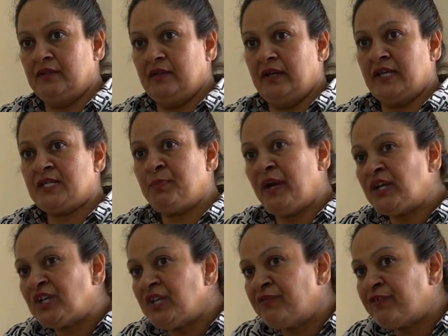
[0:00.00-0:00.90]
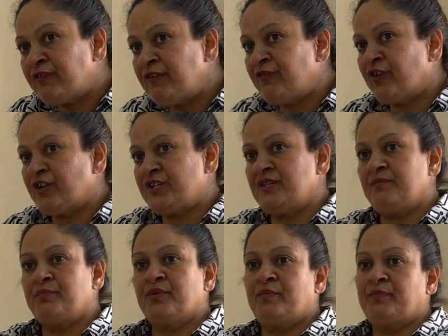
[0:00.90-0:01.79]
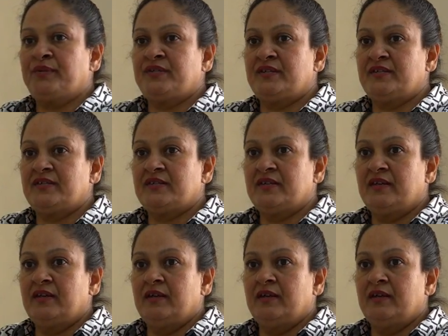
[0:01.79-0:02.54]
especially for reversing purposes,